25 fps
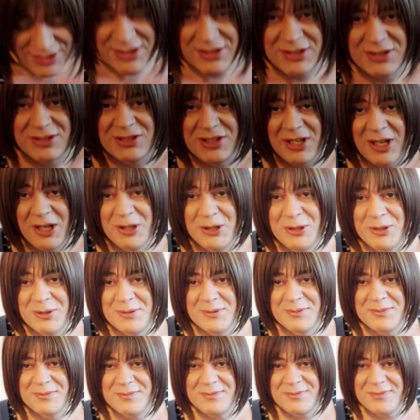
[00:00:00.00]
So
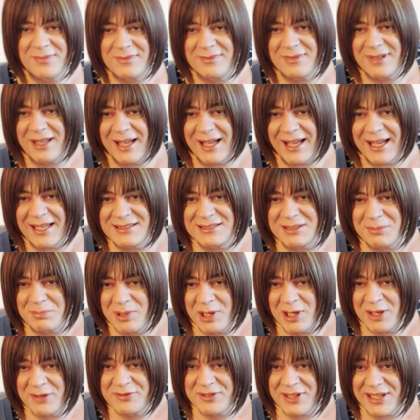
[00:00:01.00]
as a
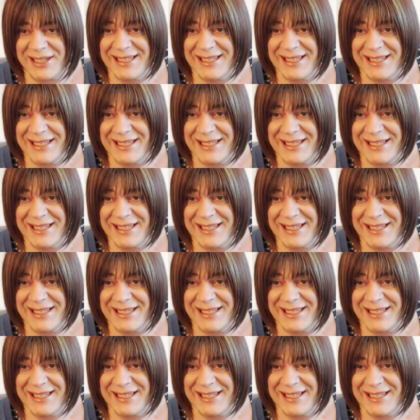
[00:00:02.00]
birthday